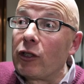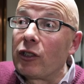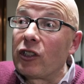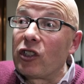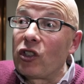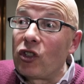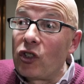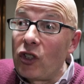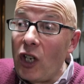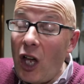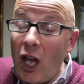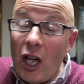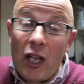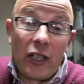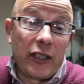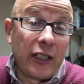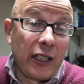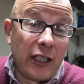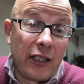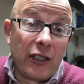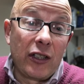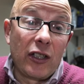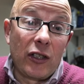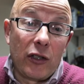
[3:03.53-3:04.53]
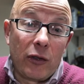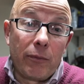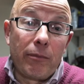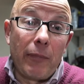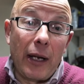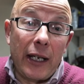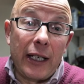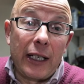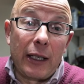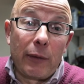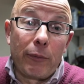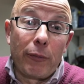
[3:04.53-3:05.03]
started to
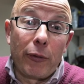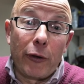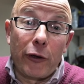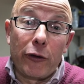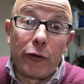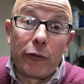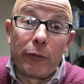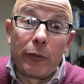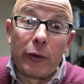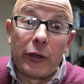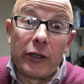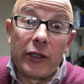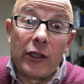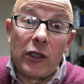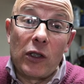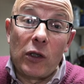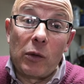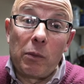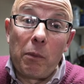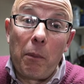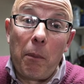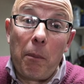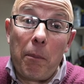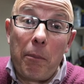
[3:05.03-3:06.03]
make improvements,